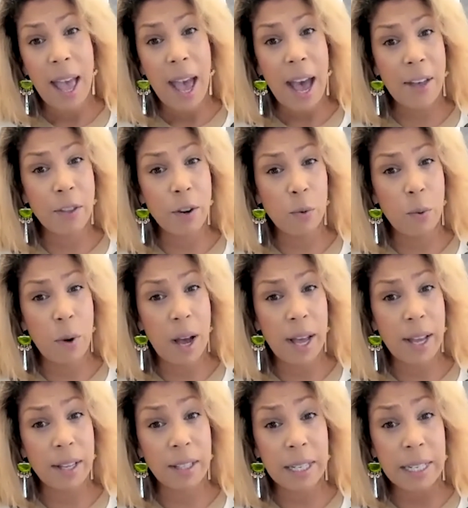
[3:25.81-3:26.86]
and there
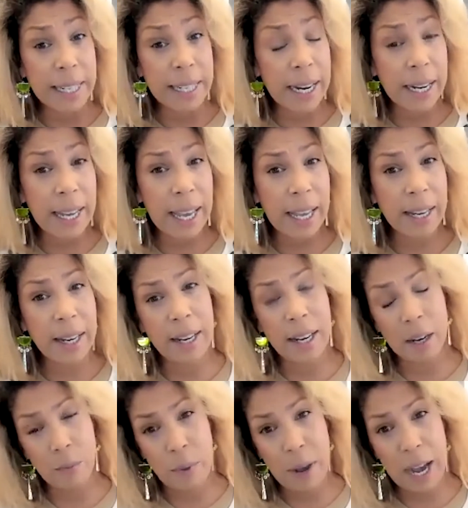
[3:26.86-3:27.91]
was a dedicated
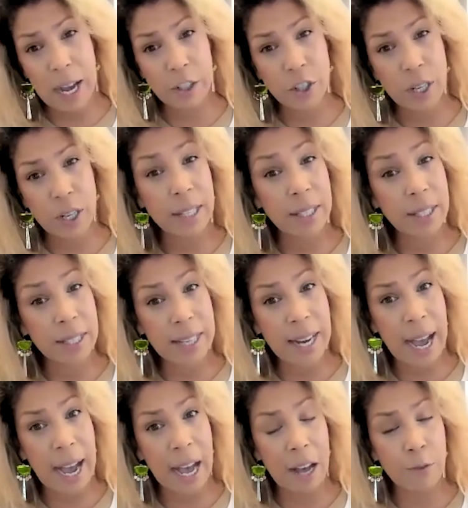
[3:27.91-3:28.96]
and passionate
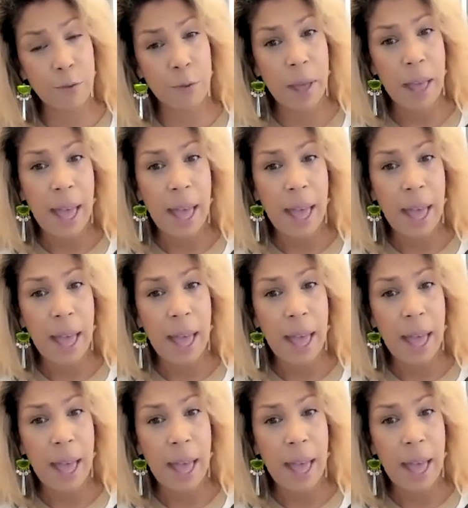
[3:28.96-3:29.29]
staff